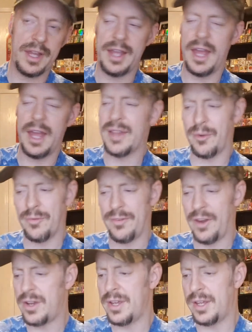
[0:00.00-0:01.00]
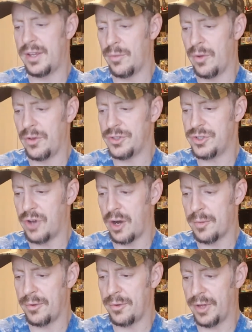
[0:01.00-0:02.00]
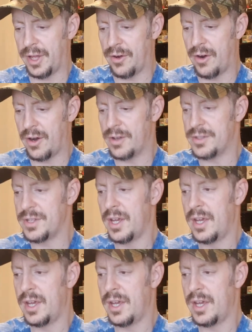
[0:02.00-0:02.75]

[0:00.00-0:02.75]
Again, like very real sharp looking cards.